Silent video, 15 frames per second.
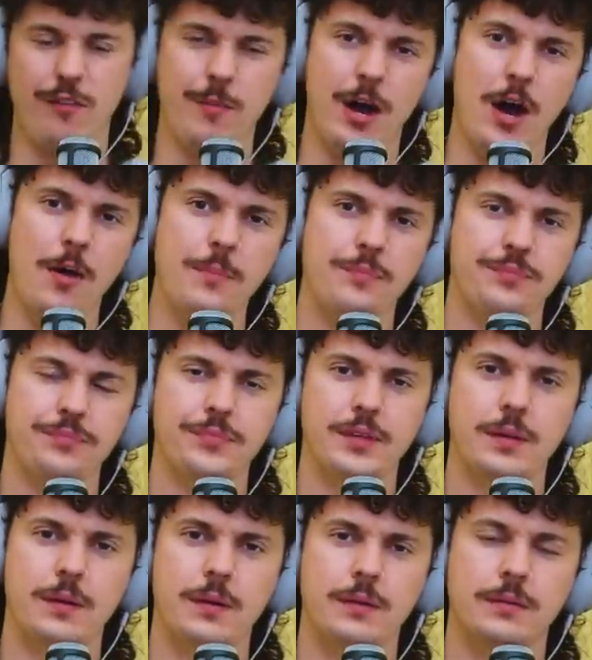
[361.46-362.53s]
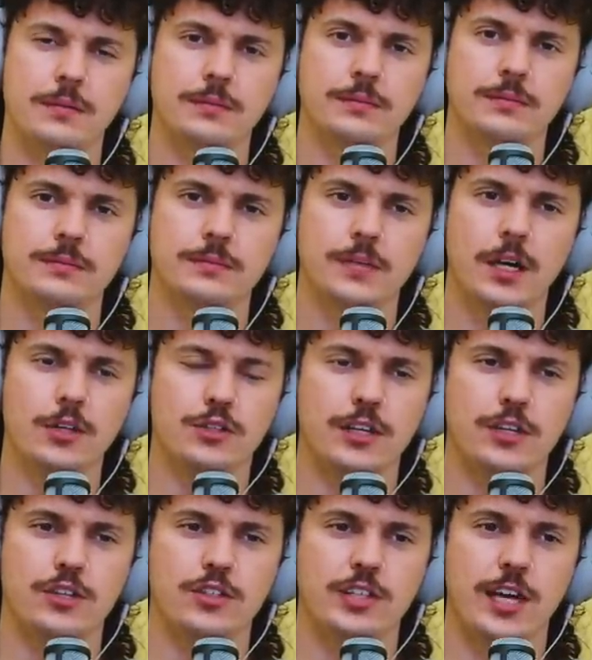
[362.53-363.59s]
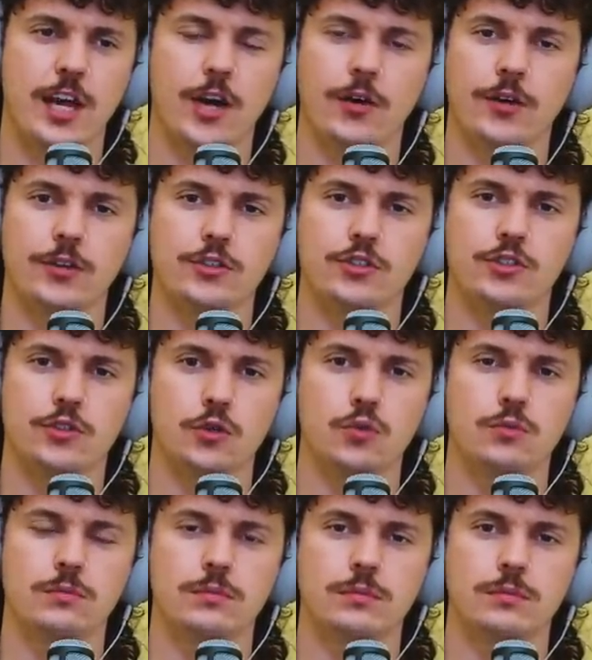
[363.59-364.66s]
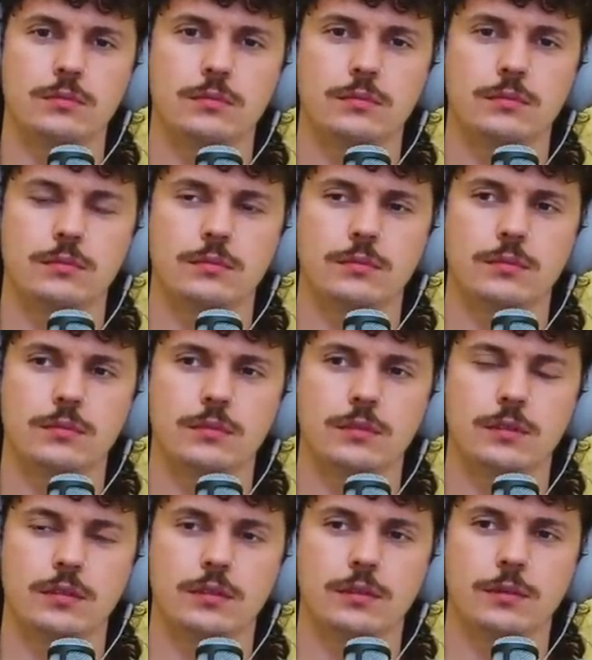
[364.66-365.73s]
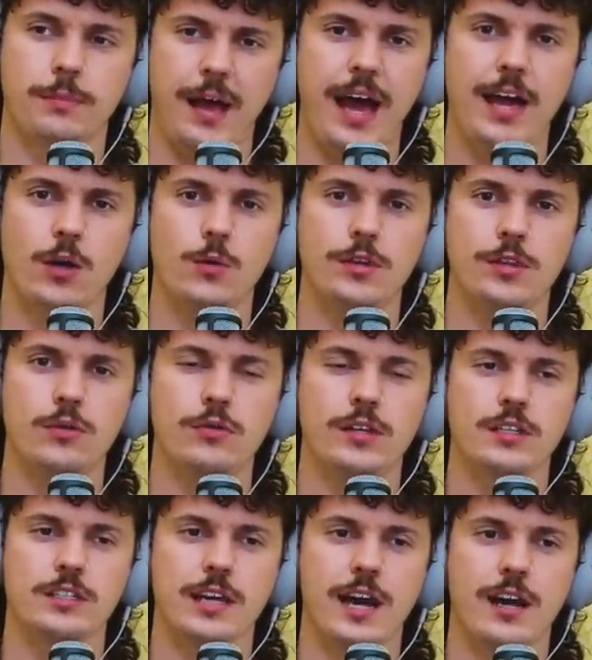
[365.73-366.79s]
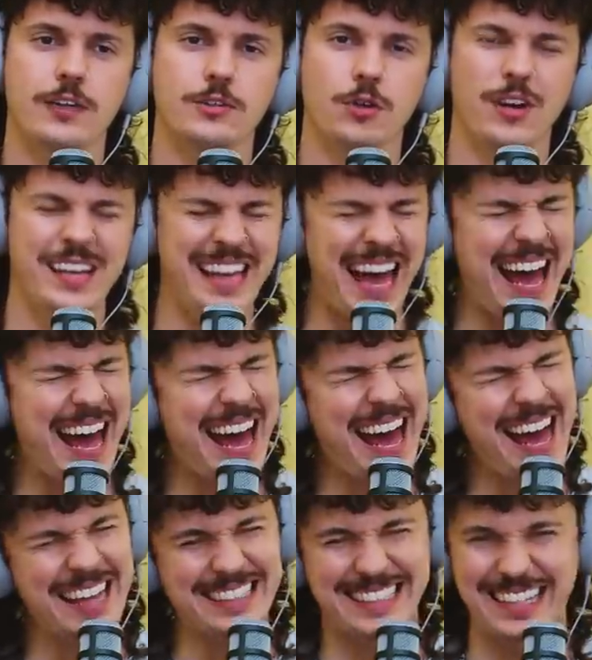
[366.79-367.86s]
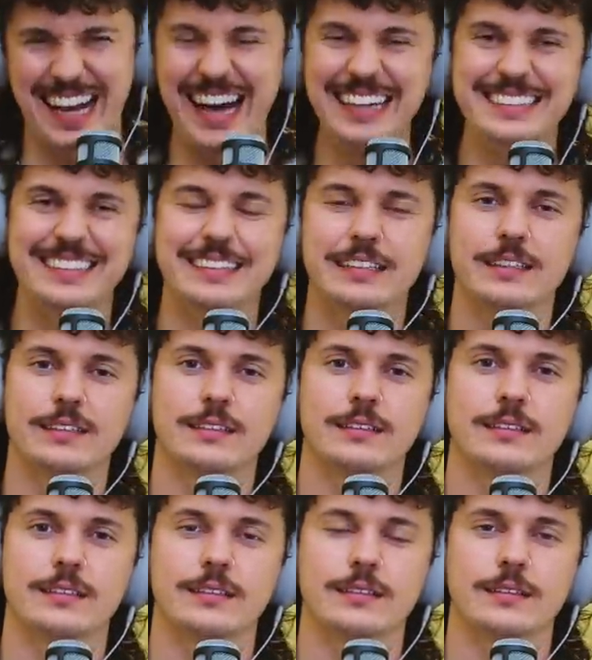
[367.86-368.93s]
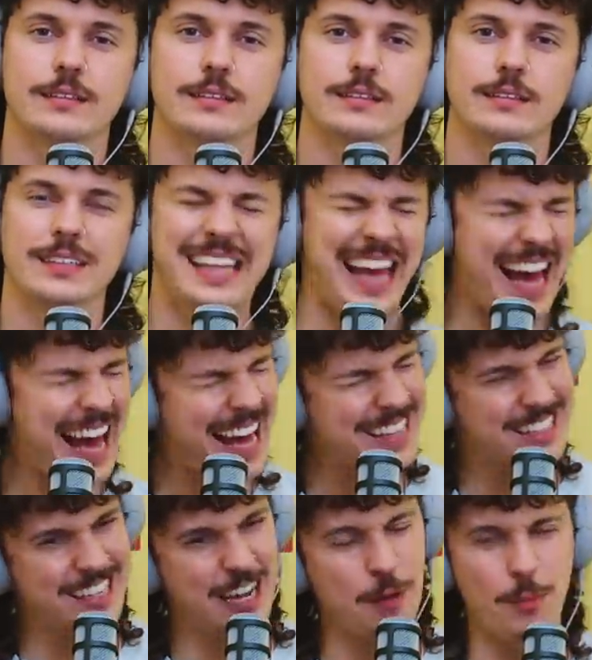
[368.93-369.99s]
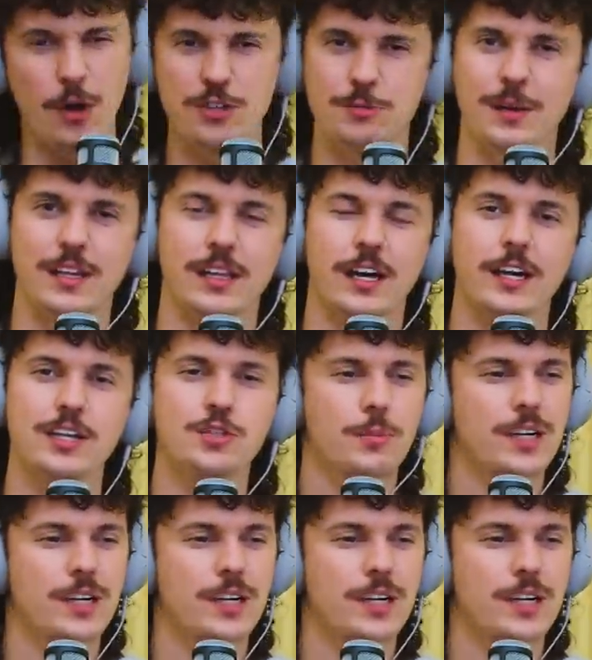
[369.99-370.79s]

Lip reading: from home. Oh, so you had to just carry around a suit bag with you the entire tour? Yeah, it sucked. Yeah, it took up most of my luggage,